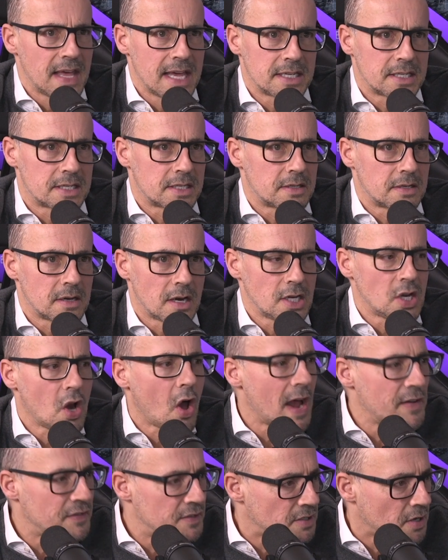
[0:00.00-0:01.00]
there's
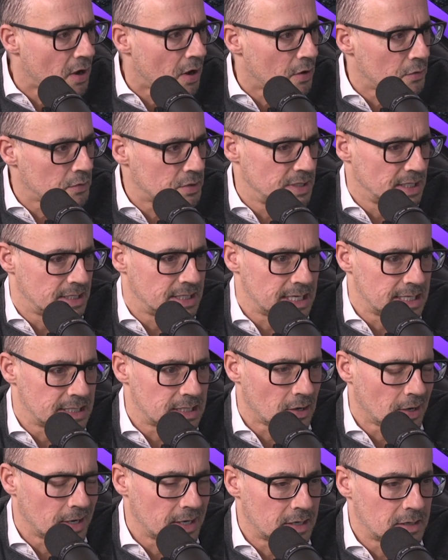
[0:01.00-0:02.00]
lifestyle cities
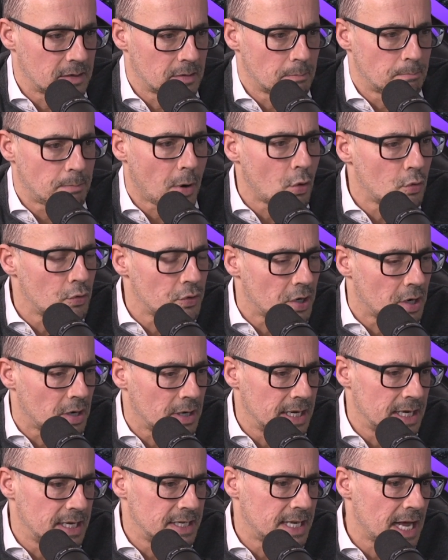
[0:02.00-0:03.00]
like Boulder
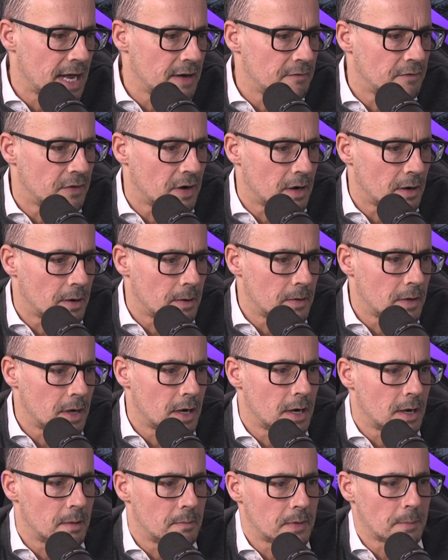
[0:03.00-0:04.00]
in Denver,
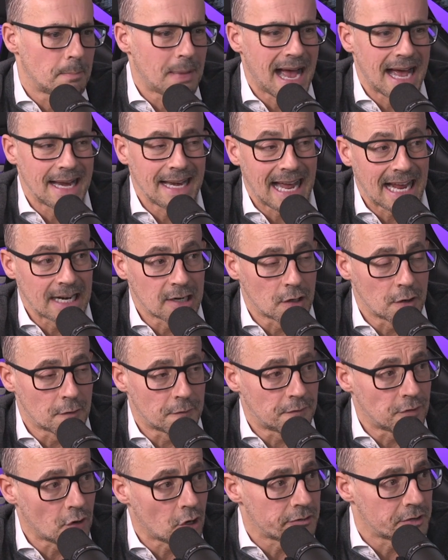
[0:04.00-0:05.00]
um, the Panhandle of
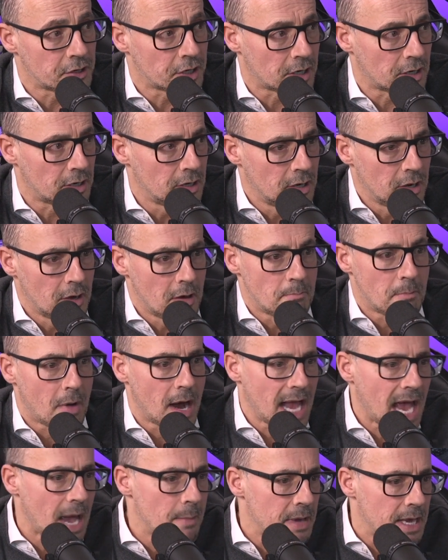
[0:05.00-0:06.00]
Florida,
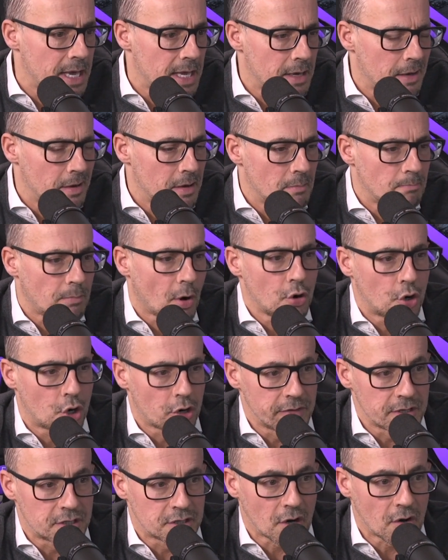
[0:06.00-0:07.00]
Miami, Boca
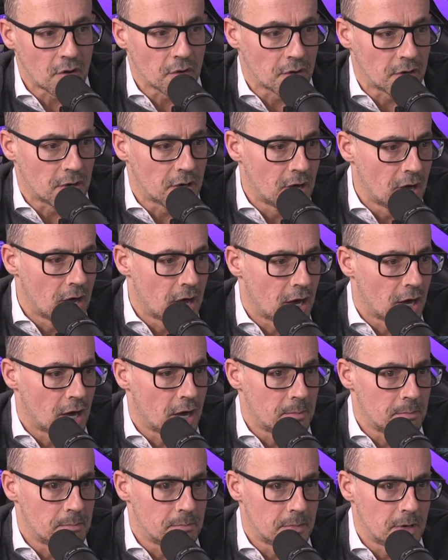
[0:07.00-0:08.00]
Raton.
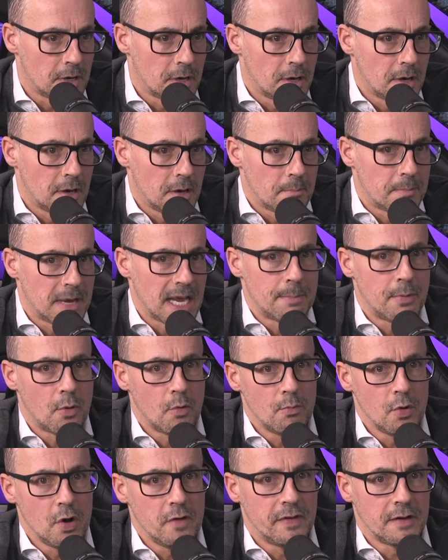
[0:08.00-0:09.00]
Um, People
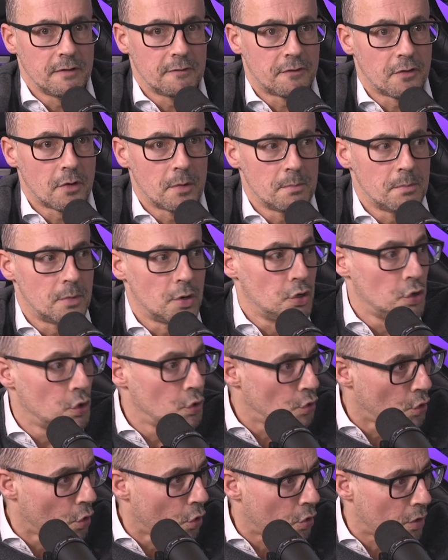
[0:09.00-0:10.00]
moving from New
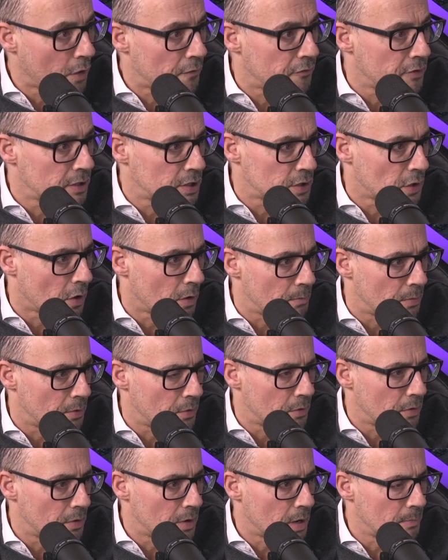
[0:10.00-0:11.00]
York, for example.
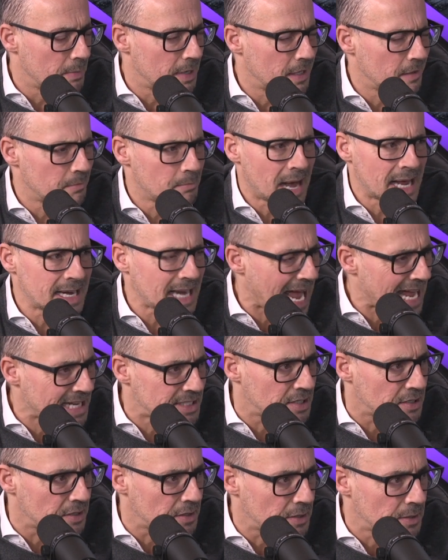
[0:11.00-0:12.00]
I mean,
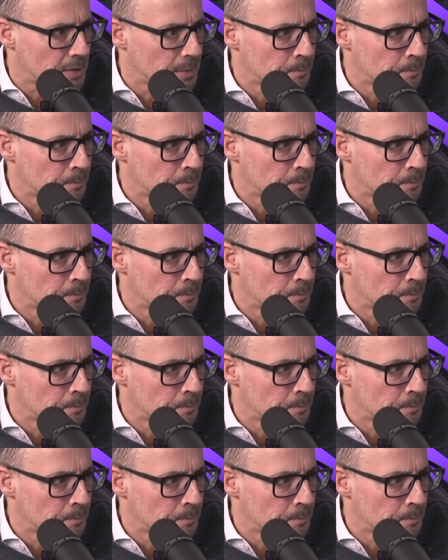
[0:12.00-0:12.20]
Manhattan